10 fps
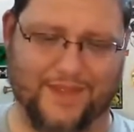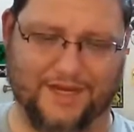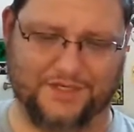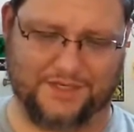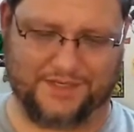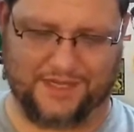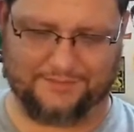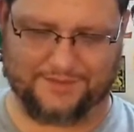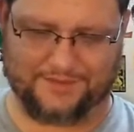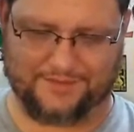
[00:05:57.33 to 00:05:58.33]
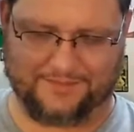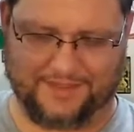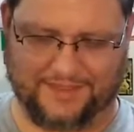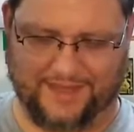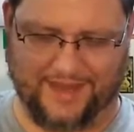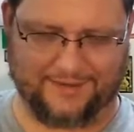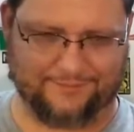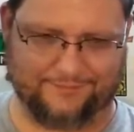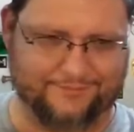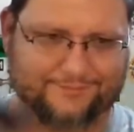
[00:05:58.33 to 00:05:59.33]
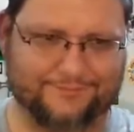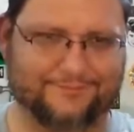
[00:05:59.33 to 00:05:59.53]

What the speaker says: ancient times or something like that. And